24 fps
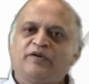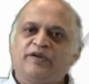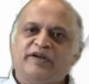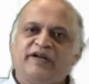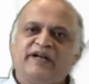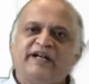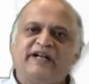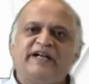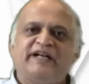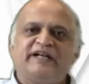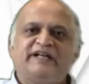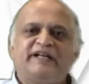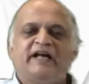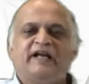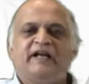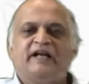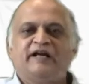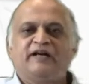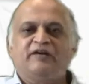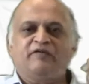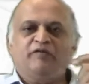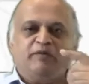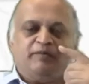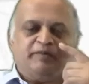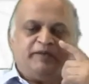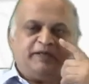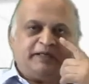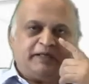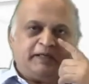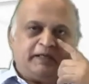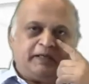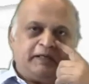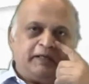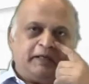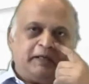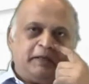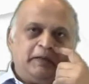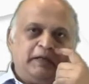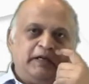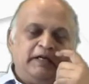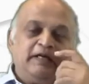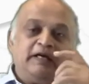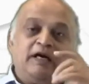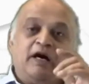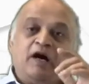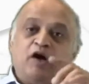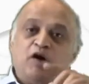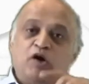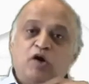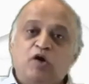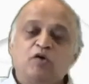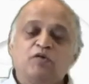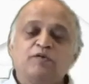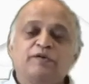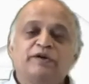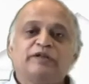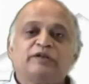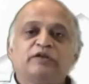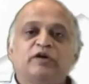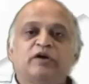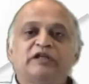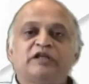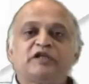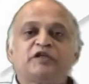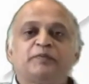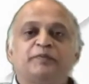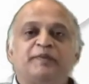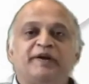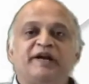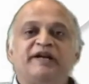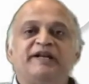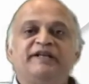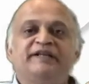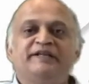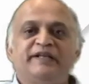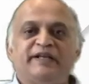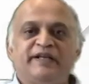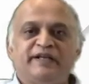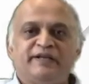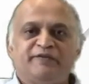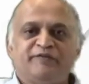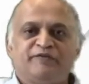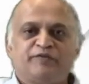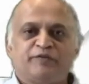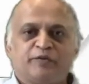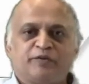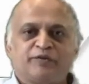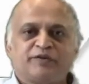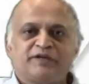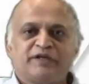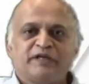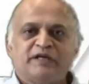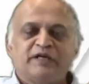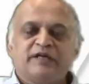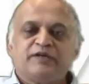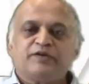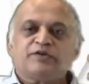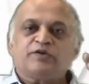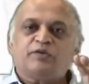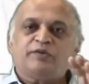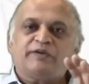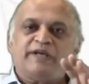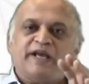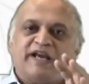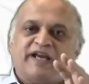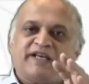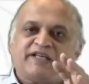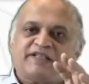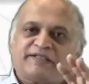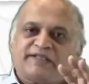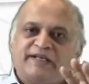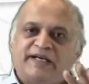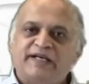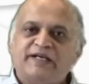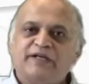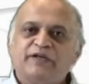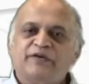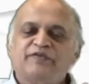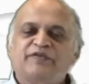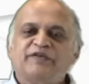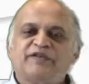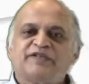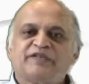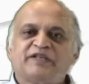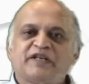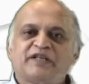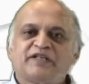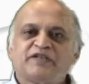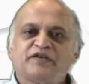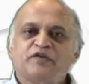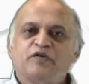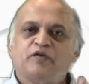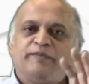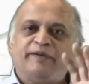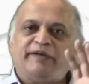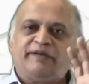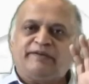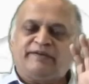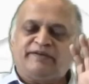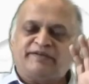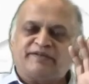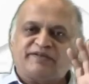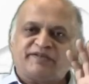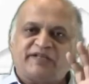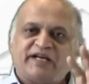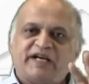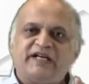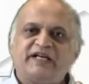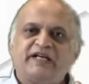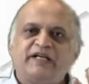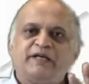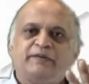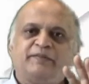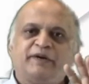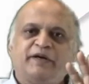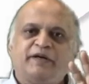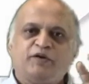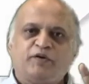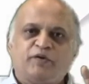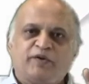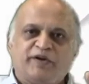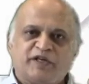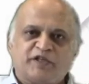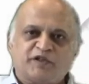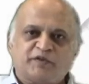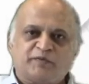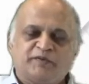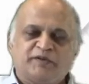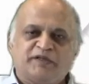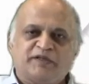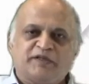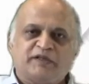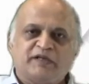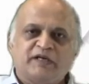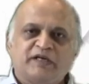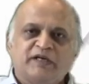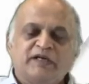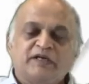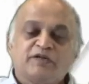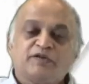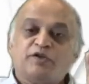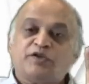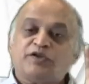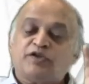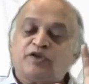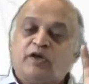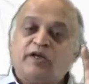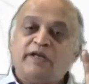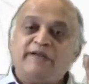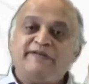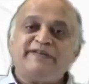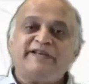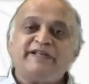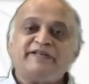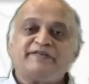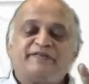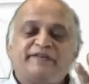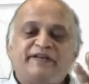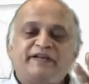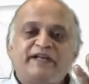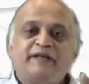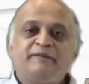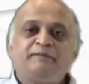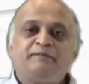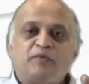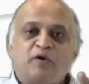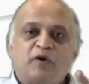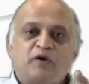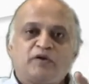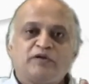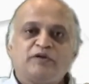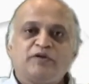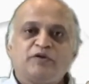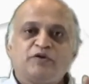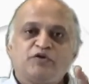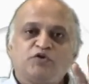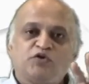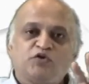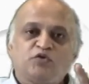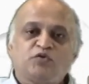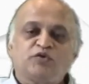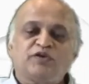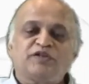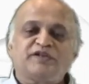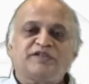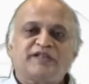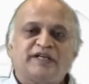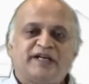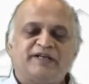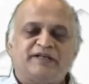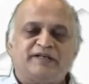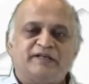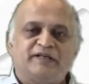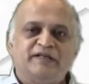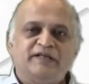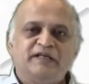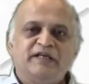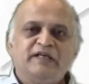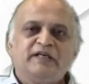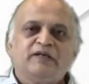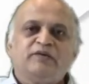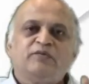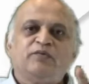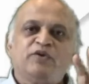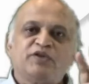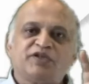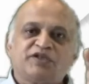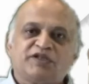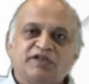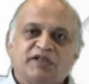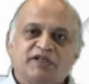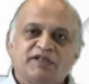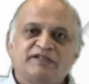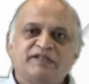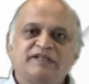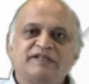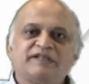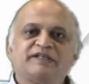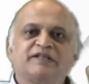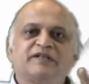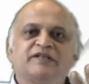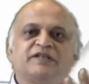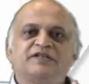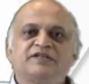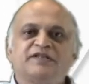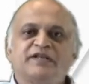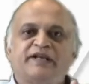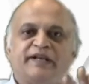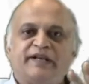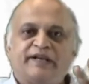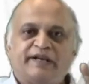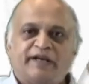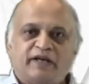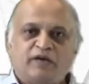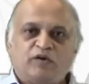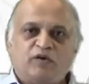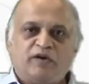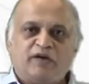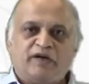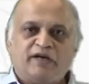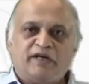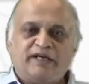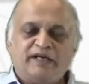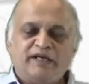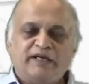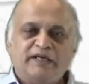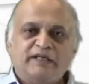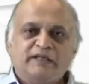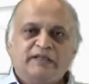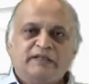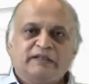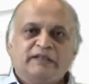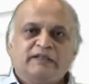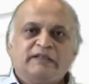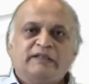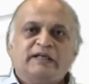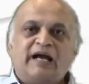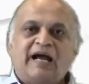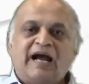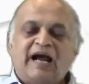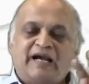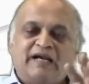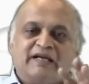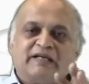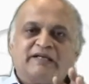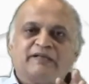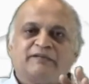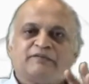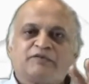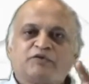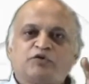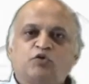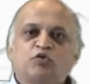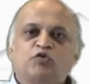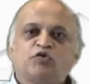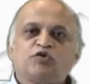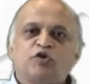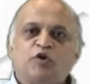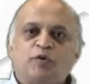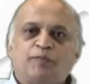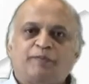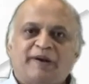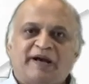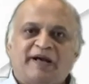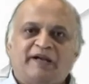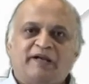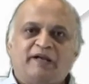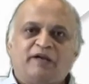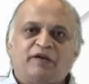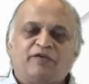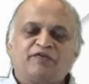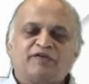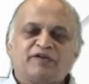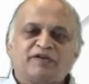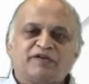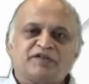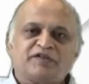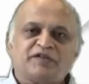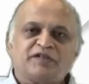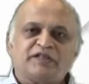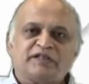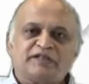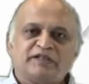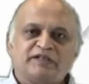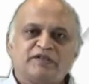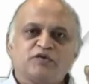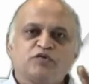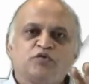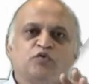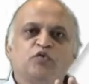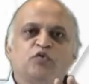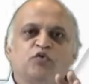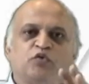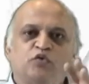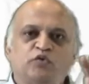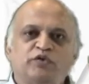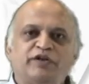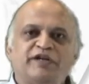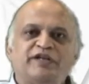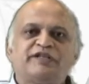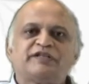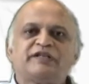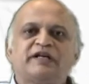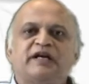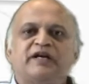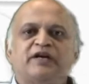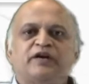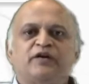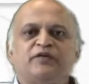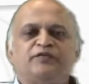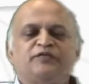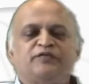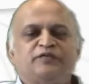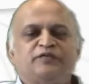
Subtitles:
or an entire lung will be taken out, along with all the spread in the lymph nodes. So the extent of resection will be decided by your expert. So it's always very important to choose a center which does this surgery regularly, and choose your panel of consultants who do these kind of